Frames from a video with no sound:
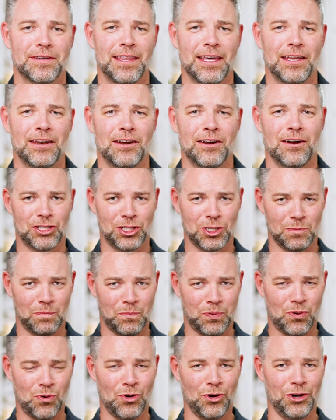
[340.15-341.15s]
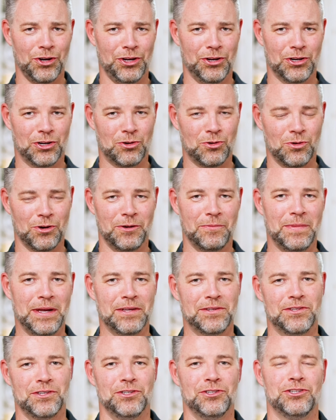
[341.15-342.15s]
that support your core
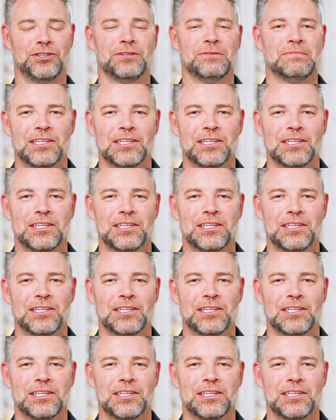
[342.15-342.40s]
message.